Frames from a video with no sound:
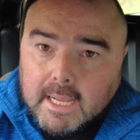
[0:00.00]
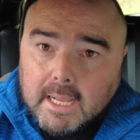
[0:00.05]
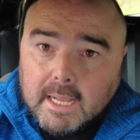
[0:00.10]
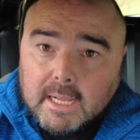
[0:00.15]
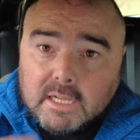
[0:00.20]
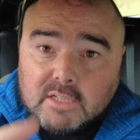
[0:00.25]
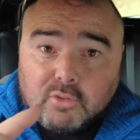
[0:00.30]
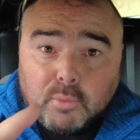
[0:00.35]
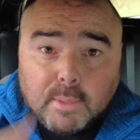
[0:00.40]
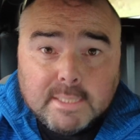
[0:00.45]

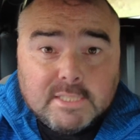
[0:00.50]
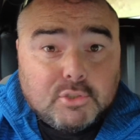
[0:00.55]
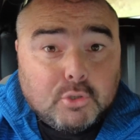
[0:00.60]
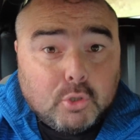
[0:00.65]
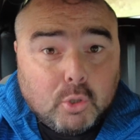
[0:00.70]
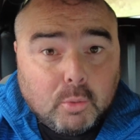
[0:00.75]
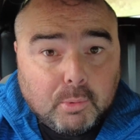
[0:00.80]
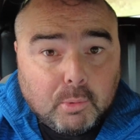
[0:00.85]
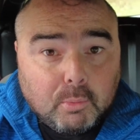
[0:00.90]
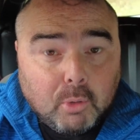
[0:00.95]
To
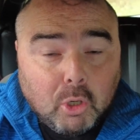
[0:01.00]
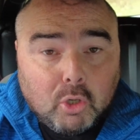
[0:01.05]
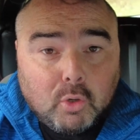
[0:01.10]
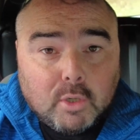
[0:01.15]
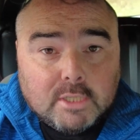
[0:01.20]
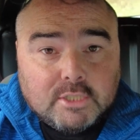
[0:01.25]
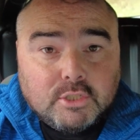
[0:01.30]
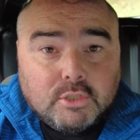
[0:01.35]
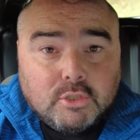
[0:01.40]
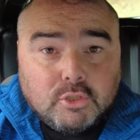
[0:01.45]
answer a couple more
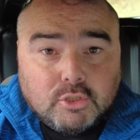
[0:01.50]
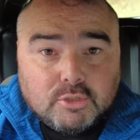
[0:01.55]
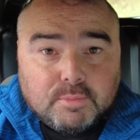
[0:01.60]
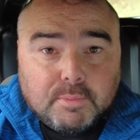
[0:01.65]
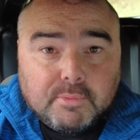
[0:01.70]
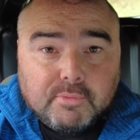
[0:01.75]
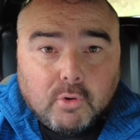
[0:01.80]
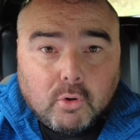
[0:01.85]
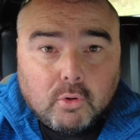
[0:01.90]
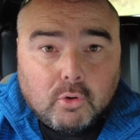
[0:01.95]
questions
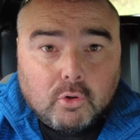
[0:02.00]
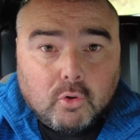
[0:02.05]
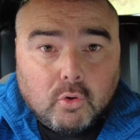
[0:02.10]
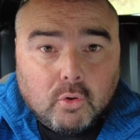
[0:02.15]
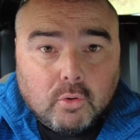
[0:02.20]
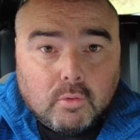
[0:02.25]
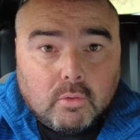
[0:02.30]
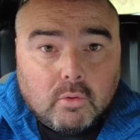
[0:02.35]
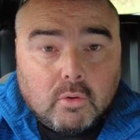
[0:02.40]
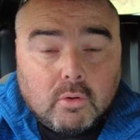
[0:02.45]
just before I
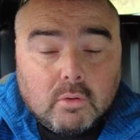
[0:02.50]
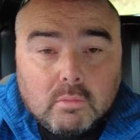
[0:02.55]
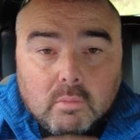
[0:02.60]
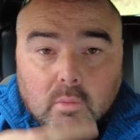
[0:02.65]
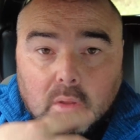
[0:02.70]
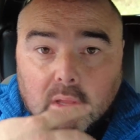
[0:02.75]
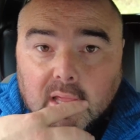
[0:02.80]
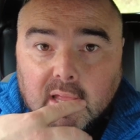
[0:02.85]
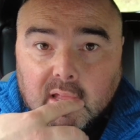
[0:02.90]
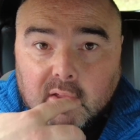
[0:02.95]
go though,
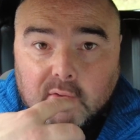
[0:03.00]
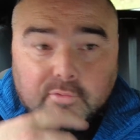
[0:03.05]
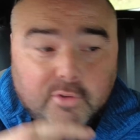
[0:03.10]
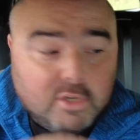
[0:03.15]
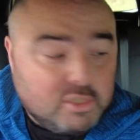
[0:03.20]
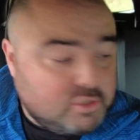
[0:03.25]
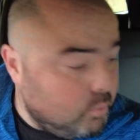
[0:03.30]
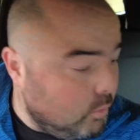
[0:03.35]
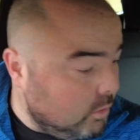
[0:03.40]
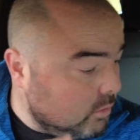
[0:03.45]

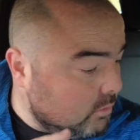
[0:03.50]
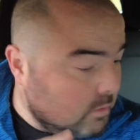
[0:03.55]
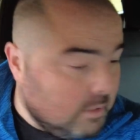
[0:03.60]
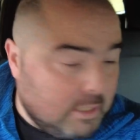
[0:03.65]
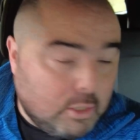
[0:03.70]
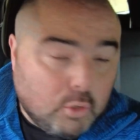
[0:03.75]
first one,